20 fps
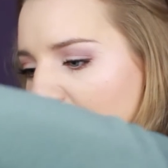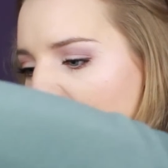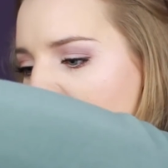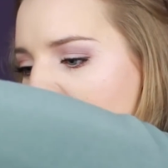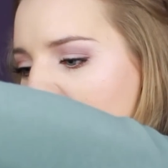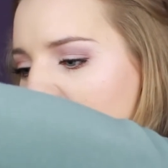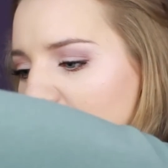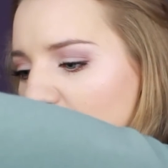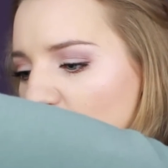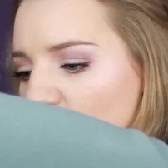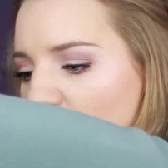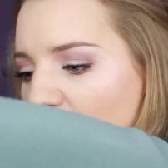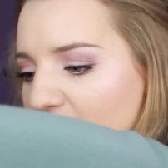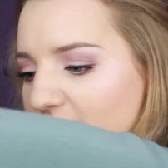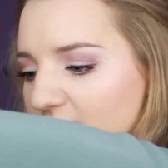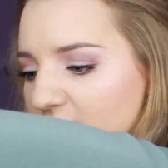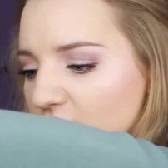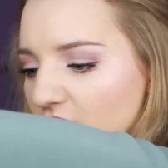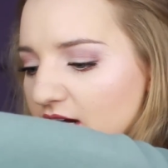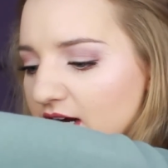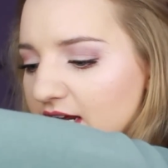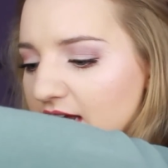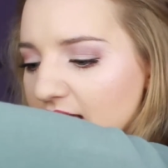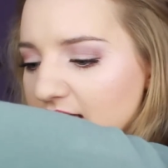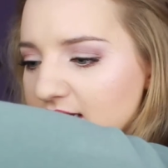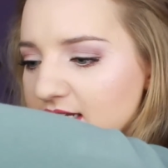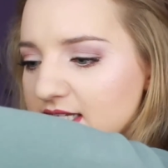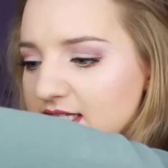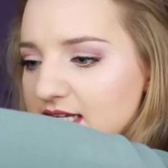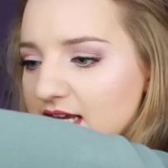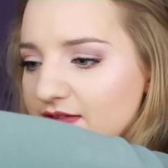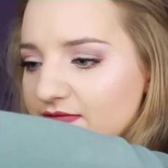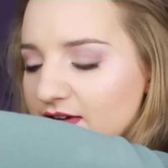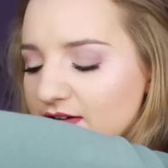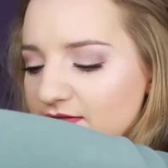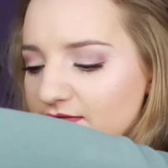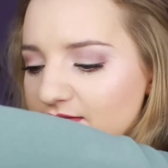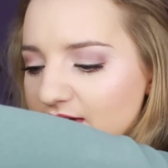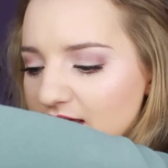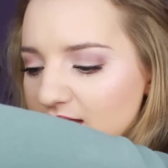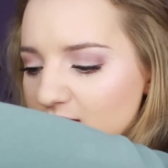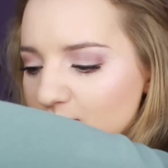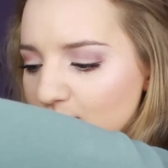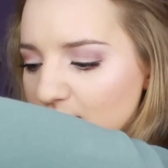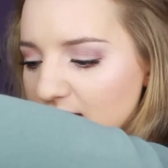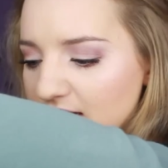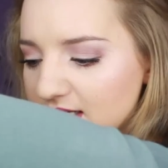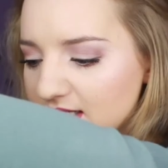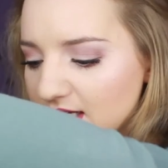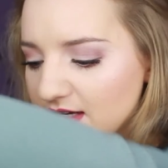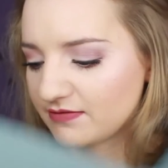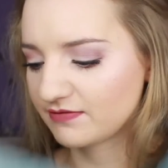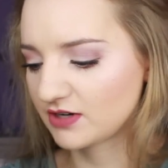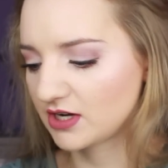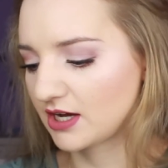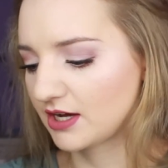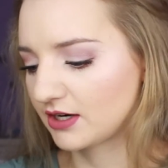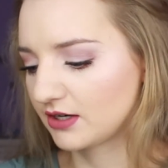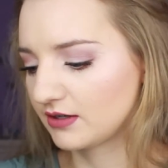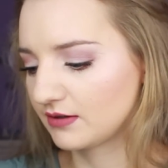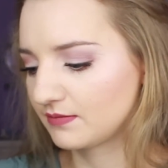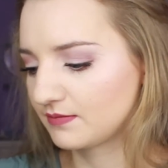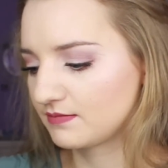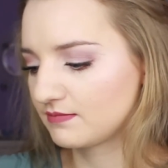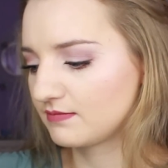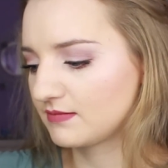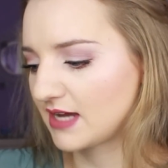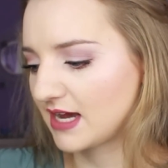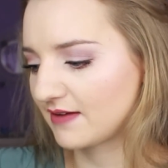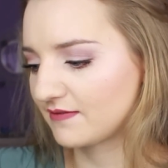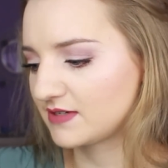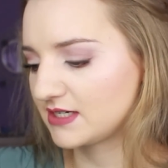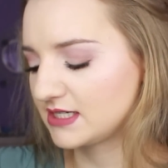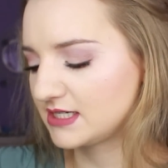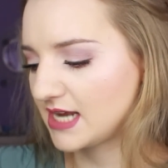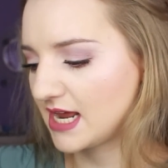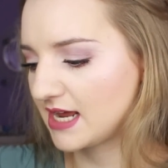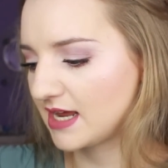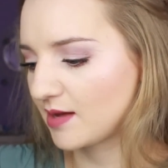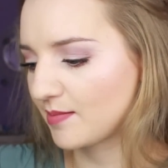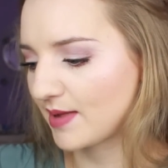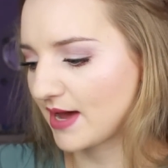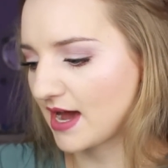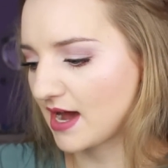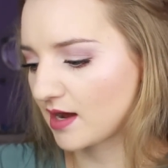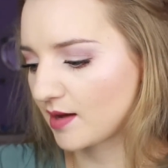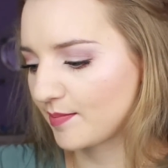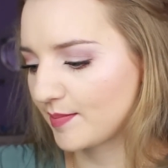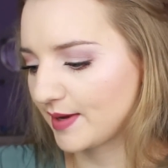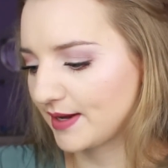And I need to try this on again to see if it fits because if not, I'll have to take it back.